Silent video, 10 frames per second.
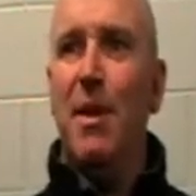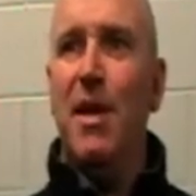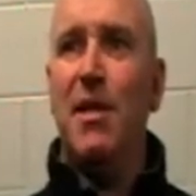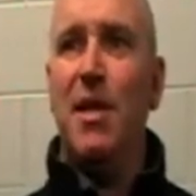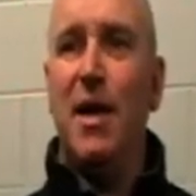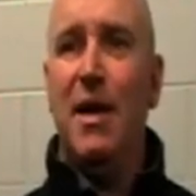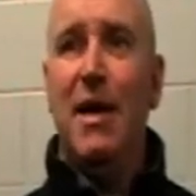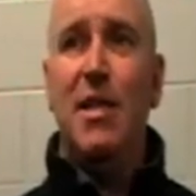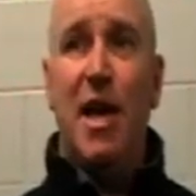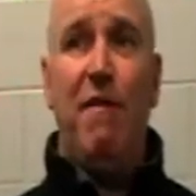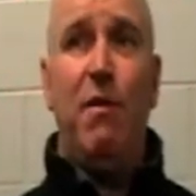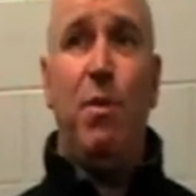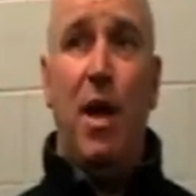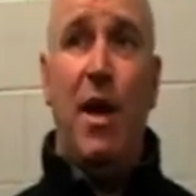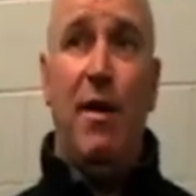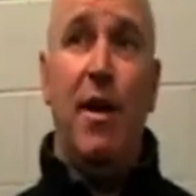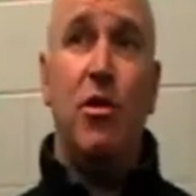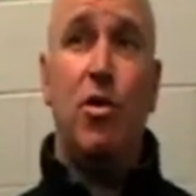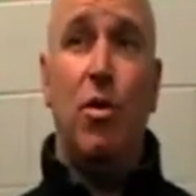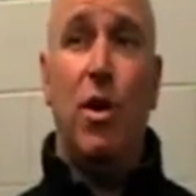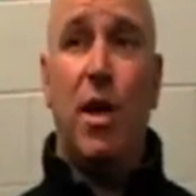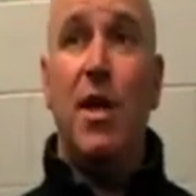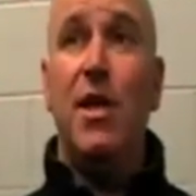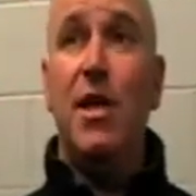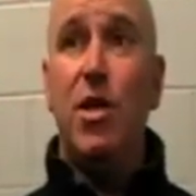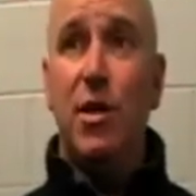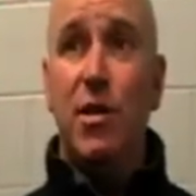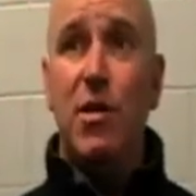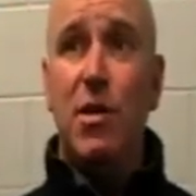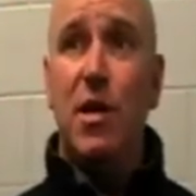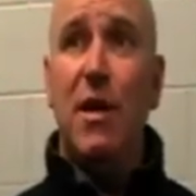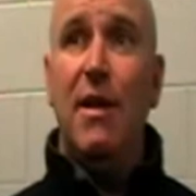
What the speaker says: And then to have to play in those trying conditions